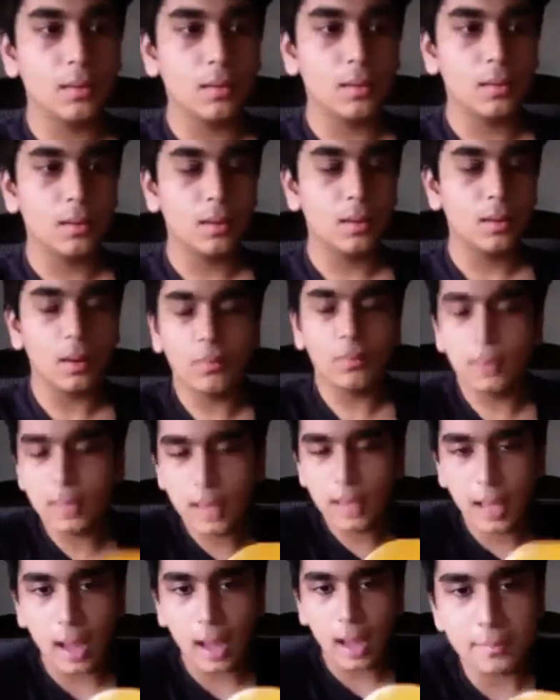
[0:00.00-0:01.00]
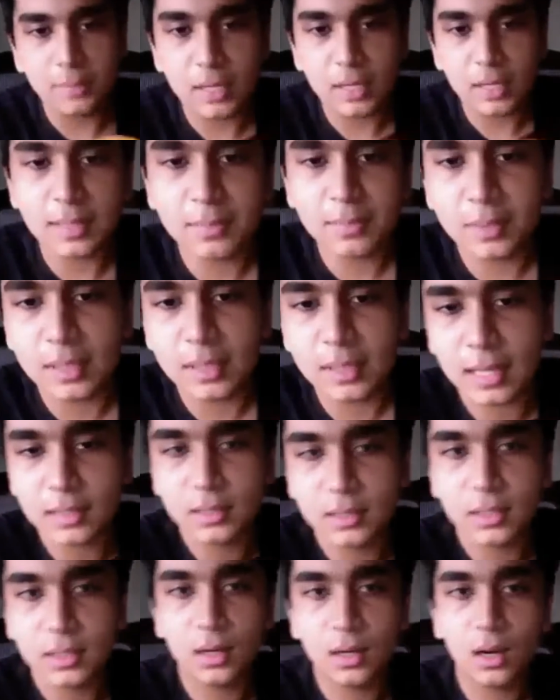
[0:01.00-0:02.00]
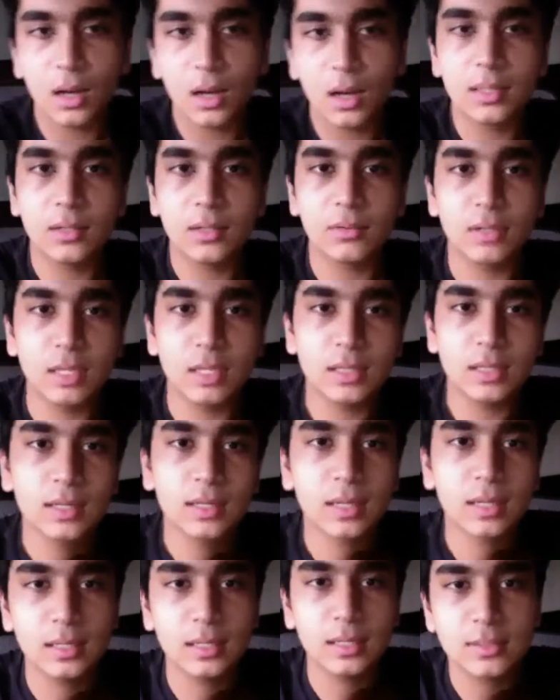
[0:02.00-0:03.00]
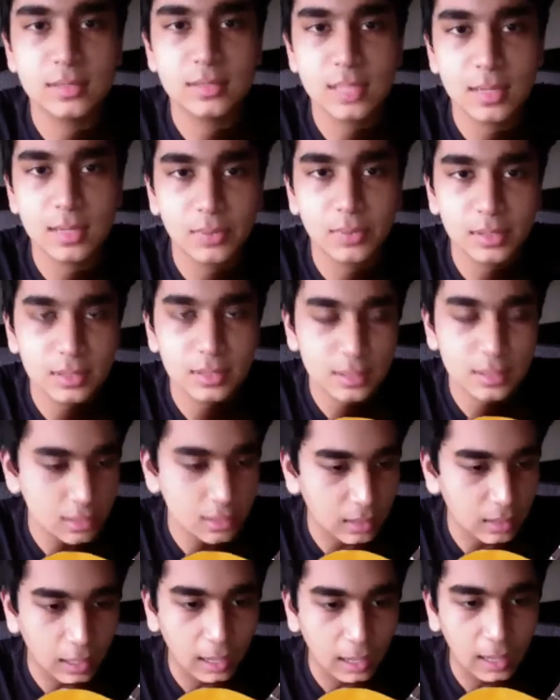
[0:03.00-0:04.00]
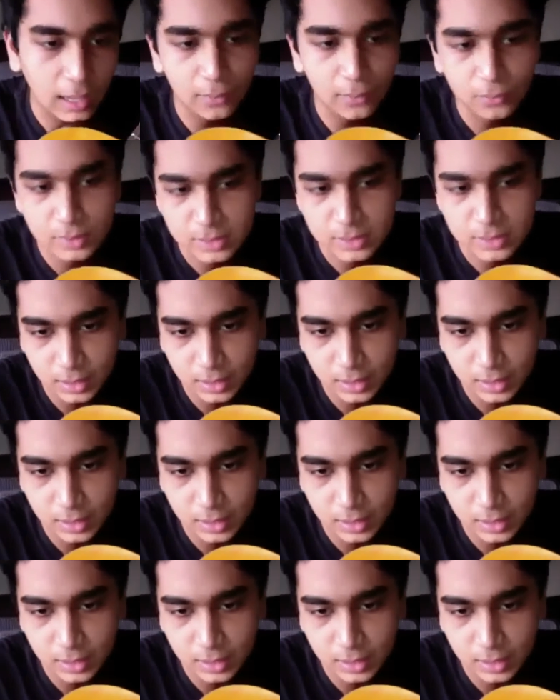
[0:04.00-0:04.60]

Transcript: What? I'm not able to get your audio, Ditya. Can you say what I was named?